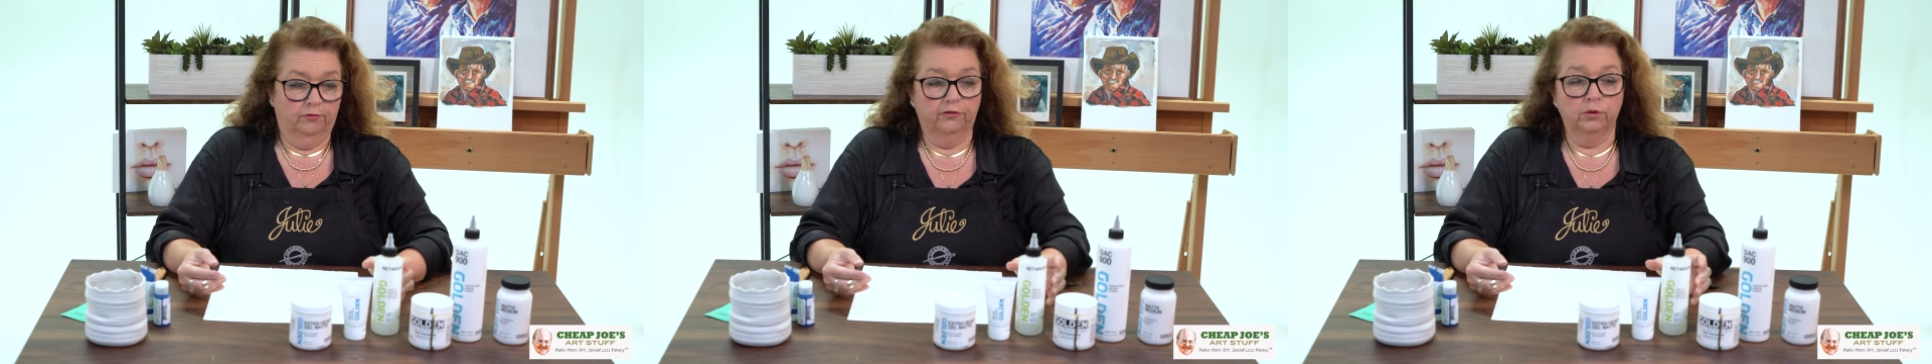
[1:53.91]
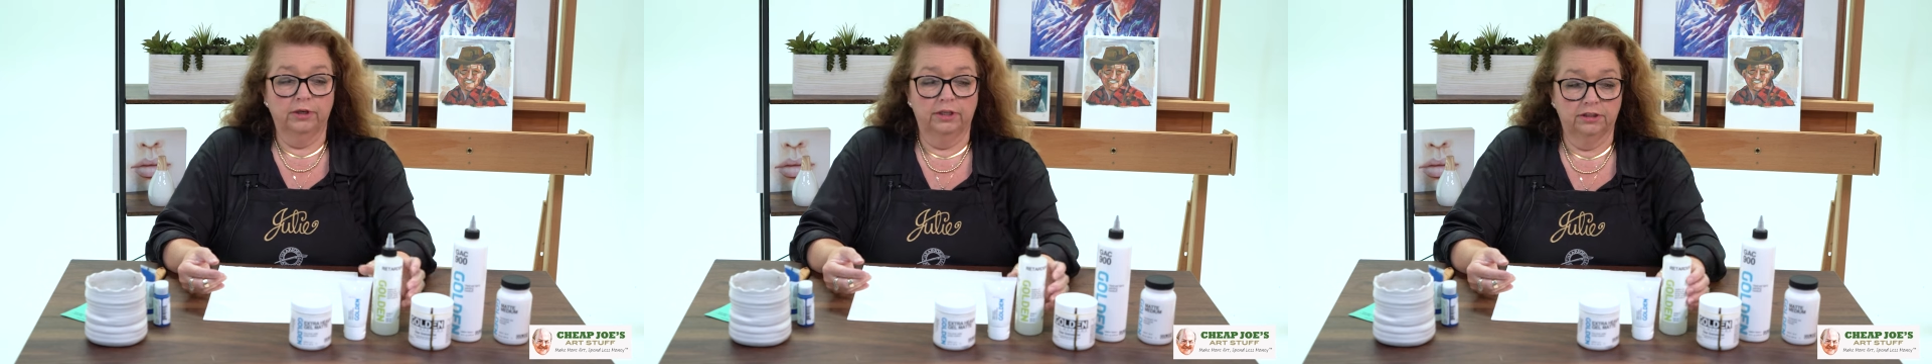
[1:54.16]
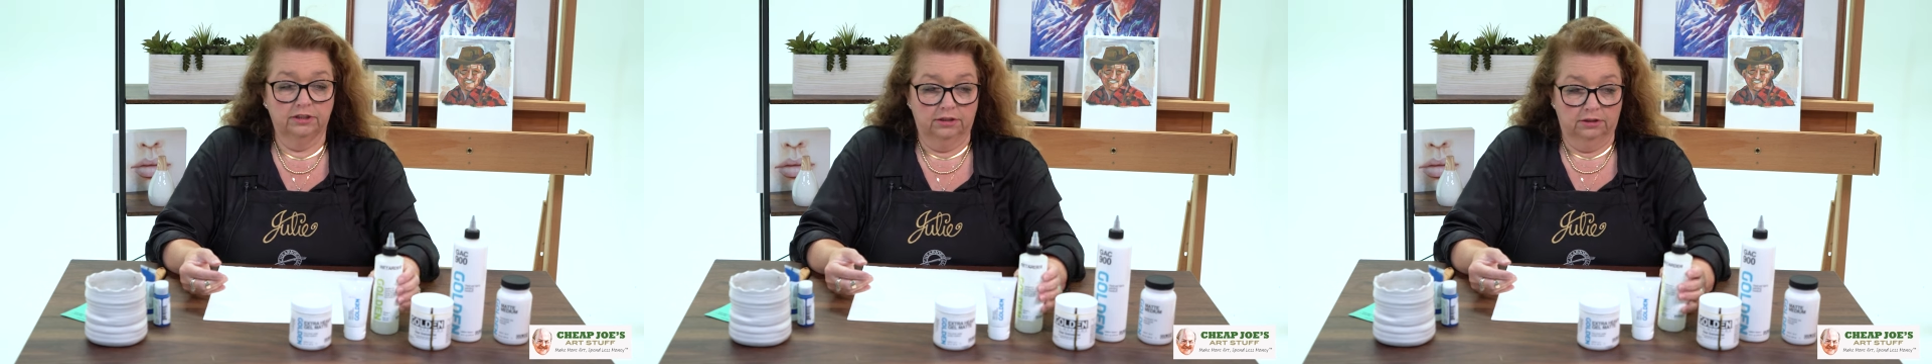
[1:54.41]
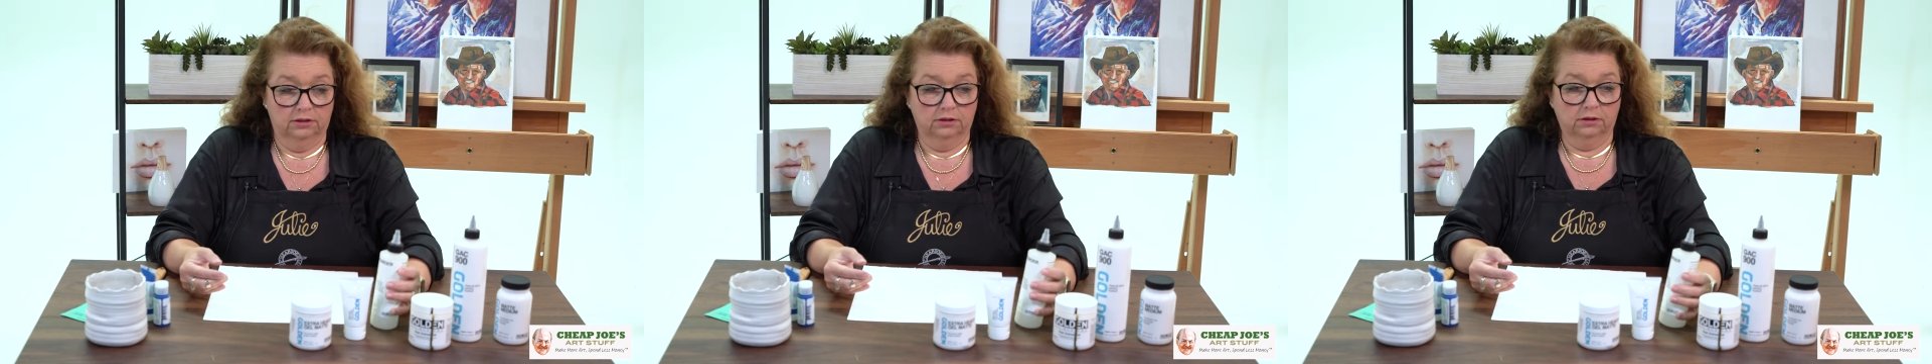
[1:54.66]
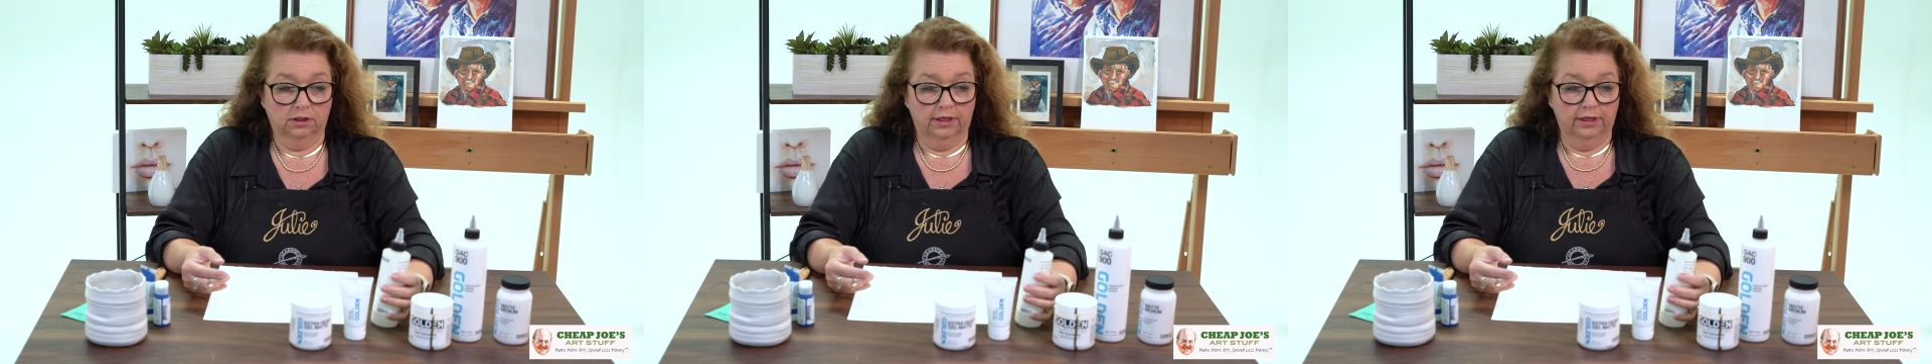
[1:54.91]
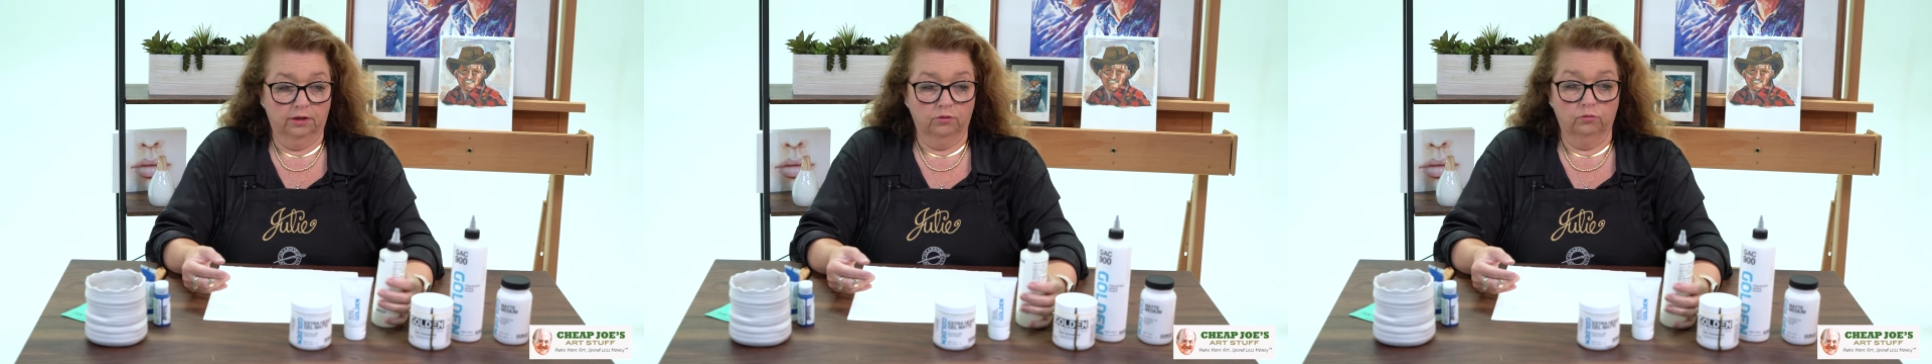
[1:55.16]
For instance,
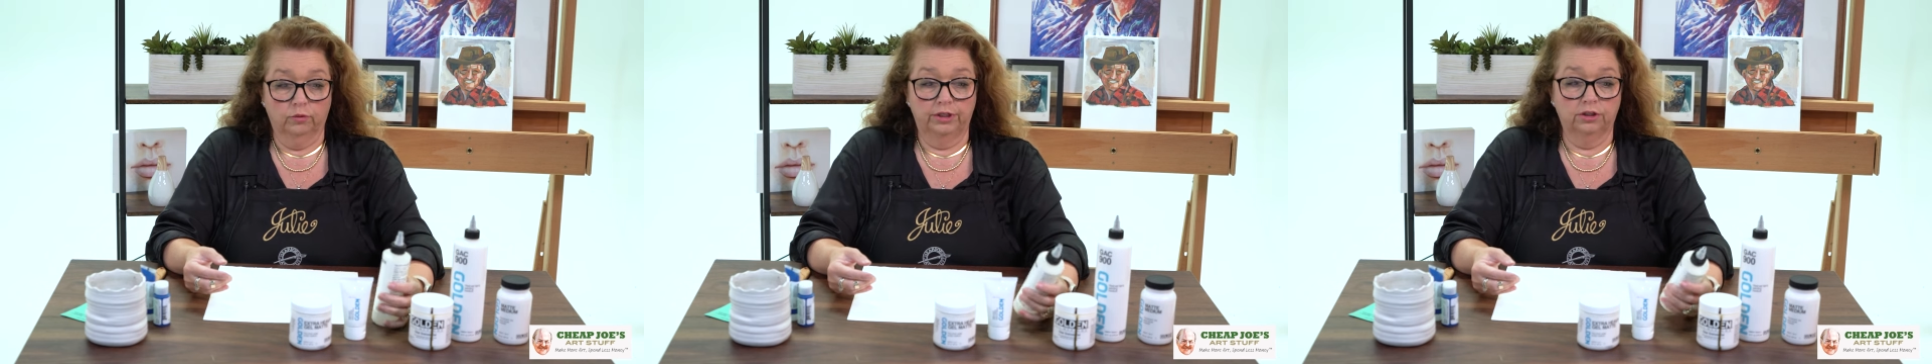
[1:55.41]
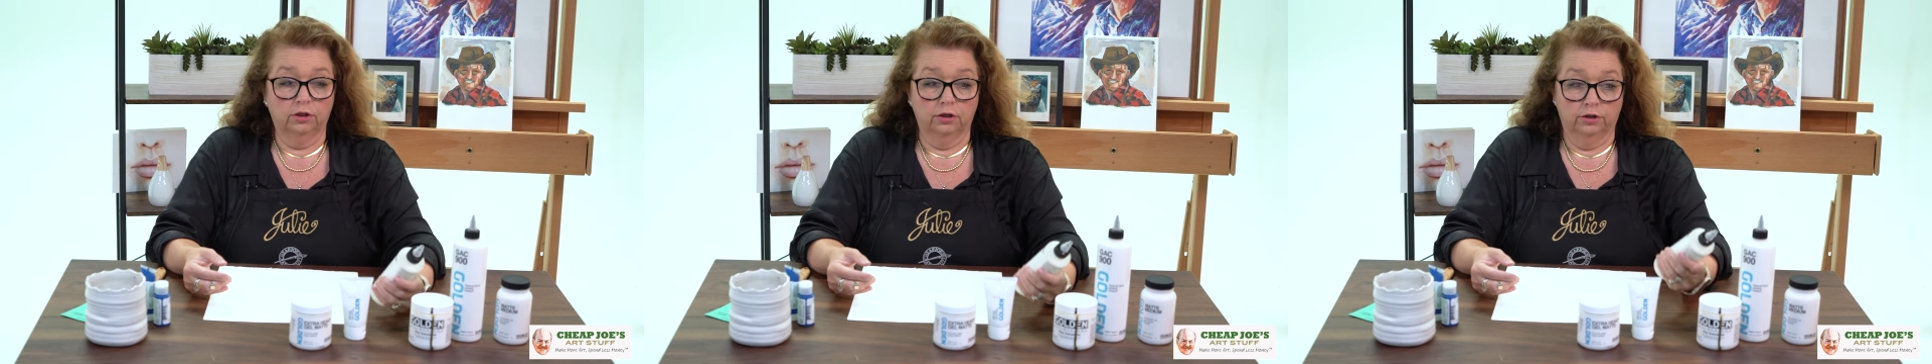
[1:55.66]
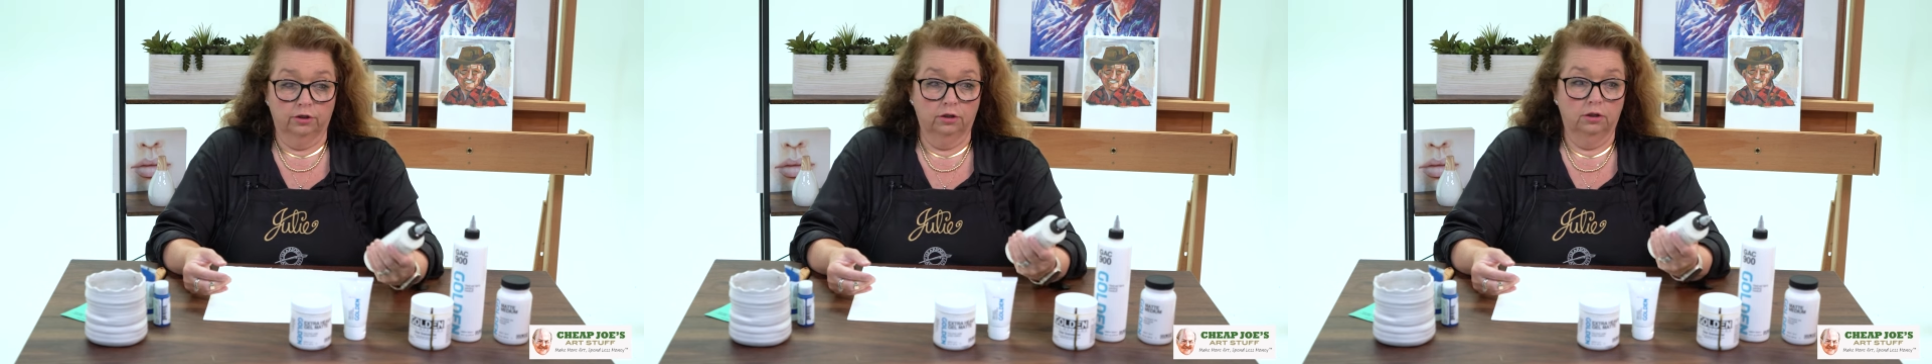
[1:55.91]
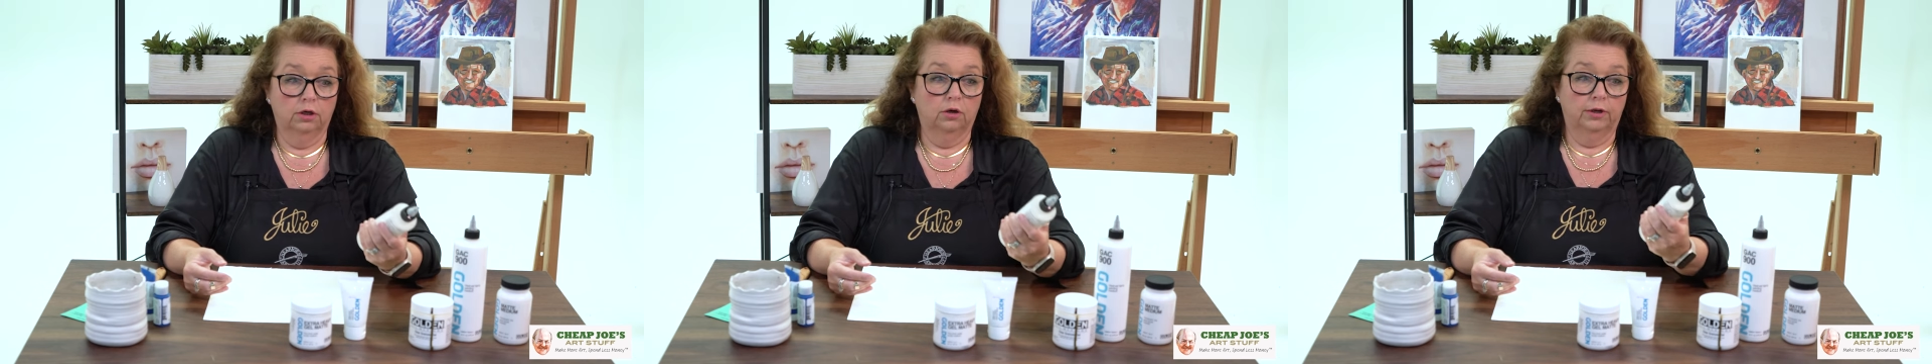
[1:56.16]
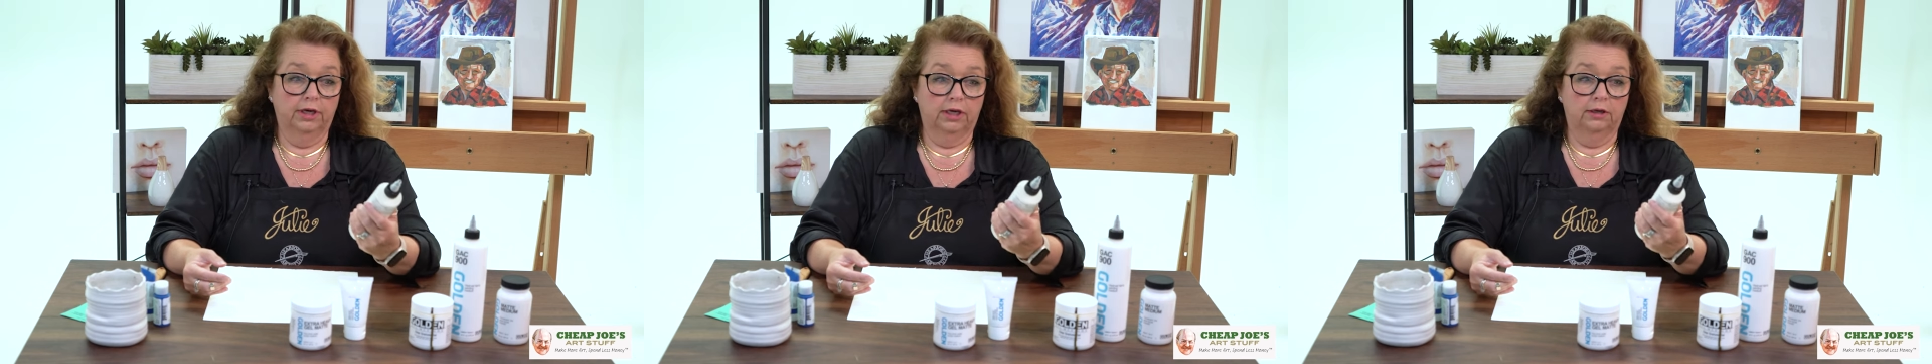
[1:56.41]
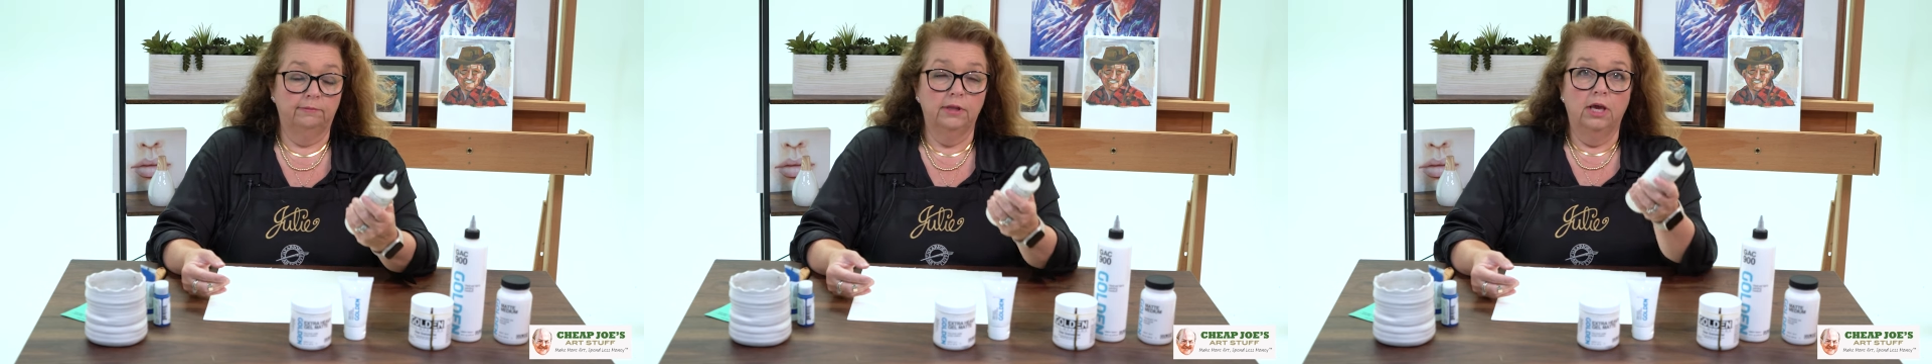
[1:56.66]
like retarder,
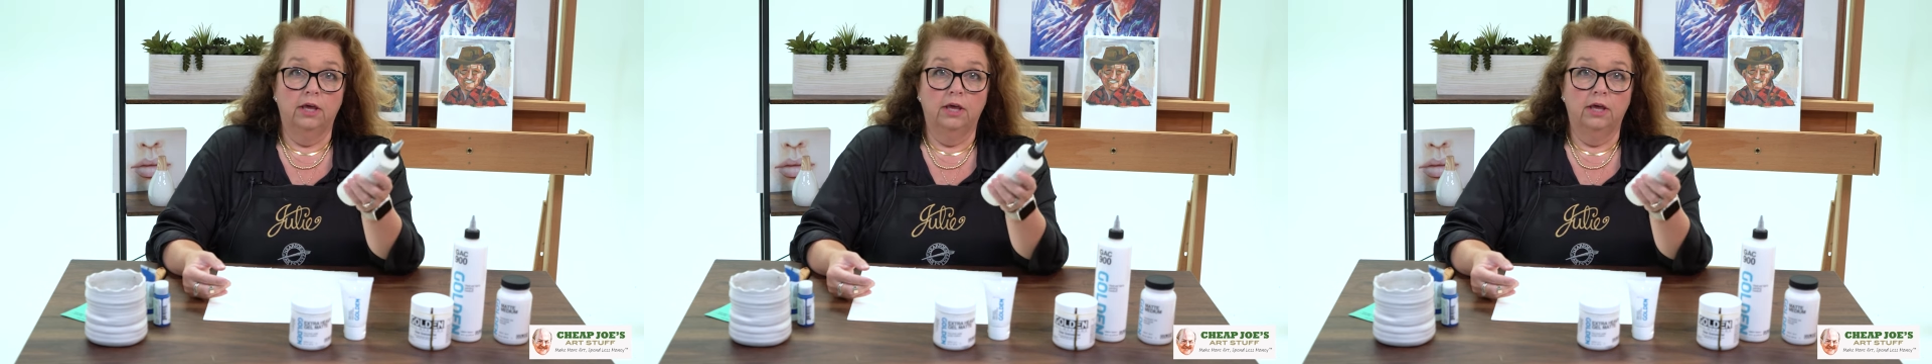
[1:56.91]
okay?